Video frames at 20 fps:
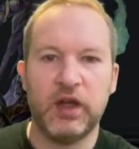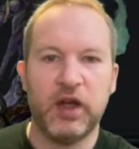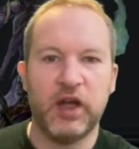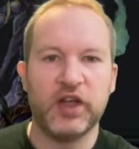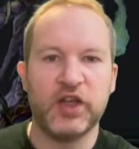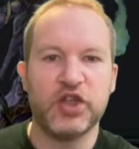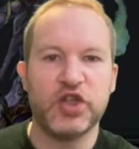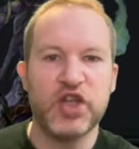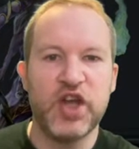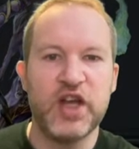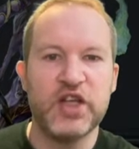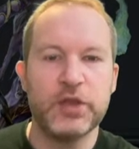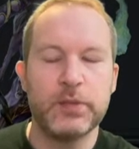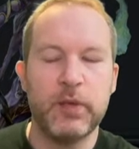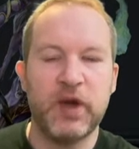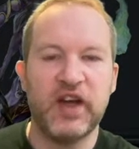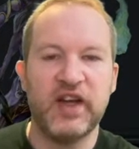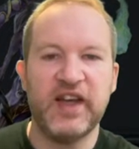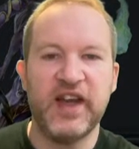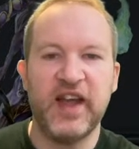I can change
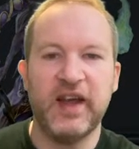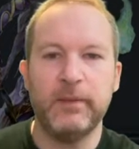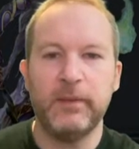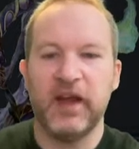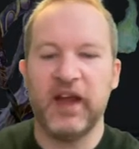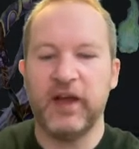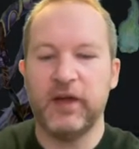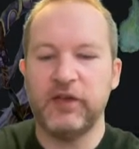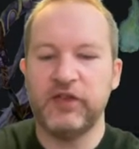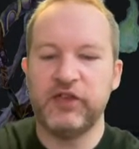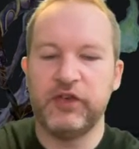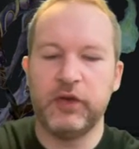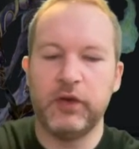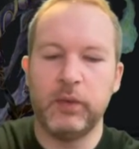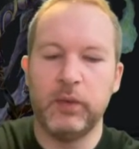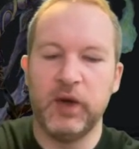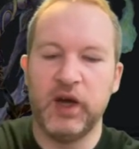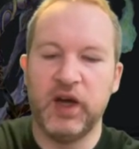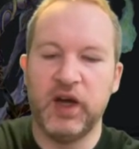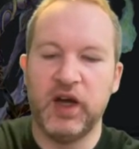my name now
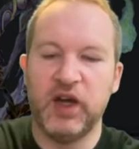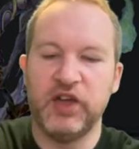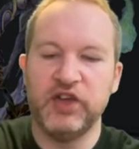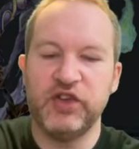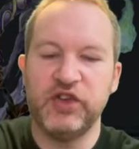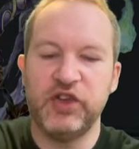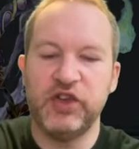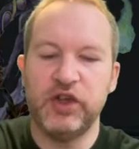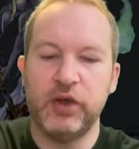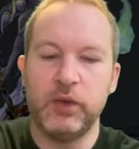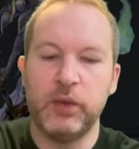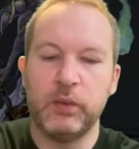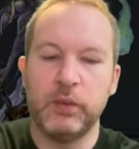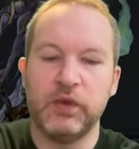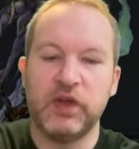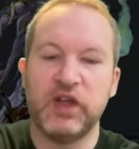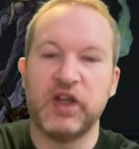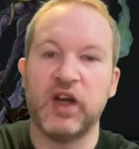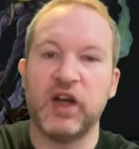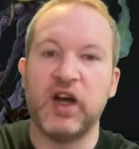to New
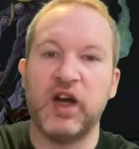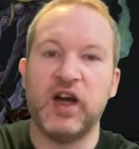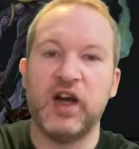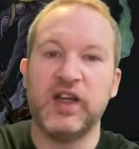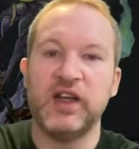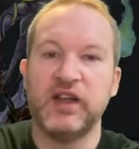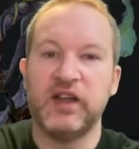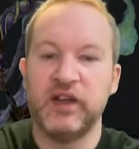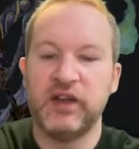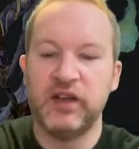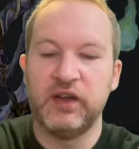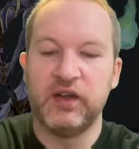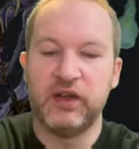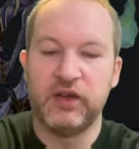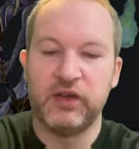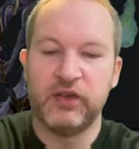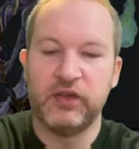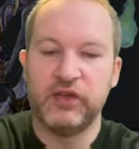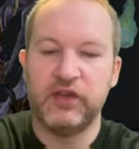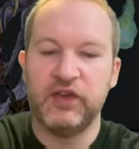Guy
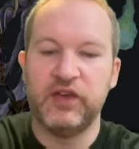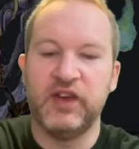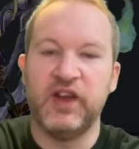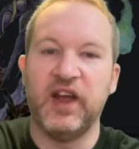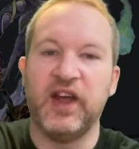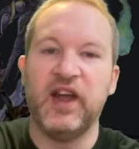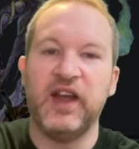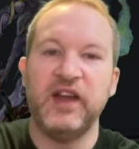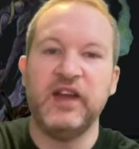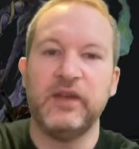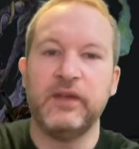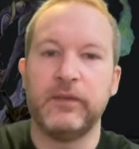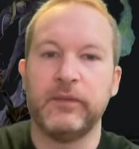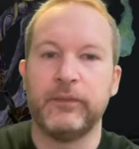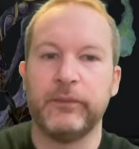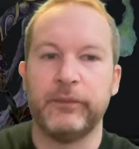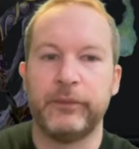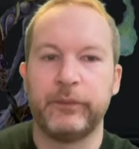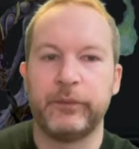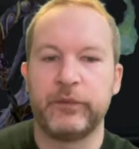Today.
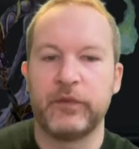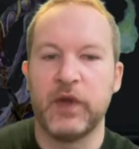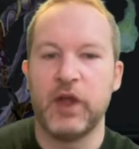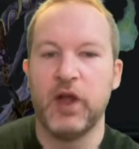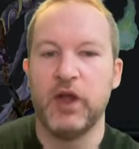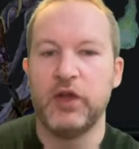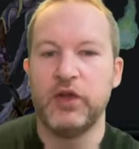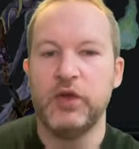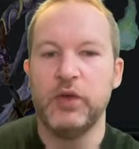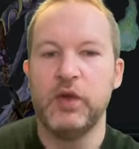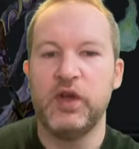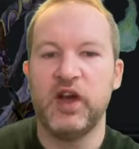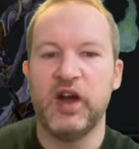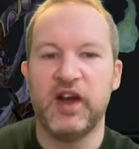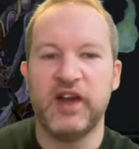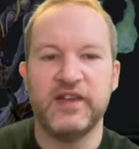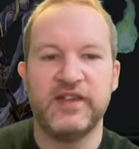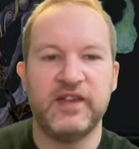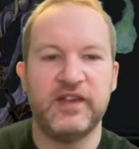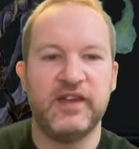New
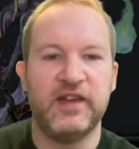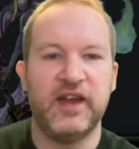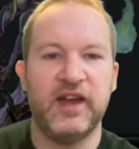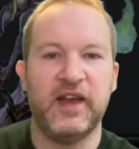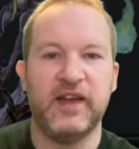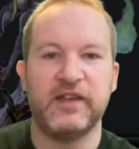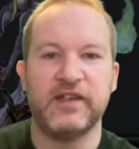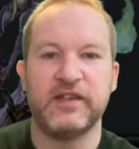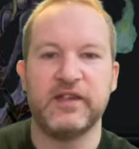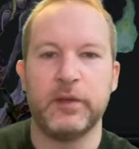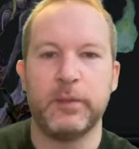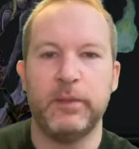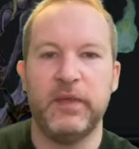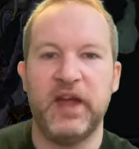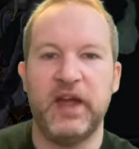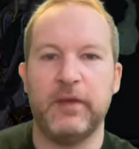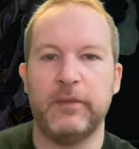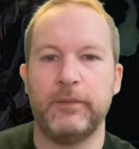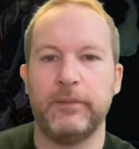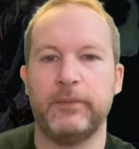Guy Today. Submit.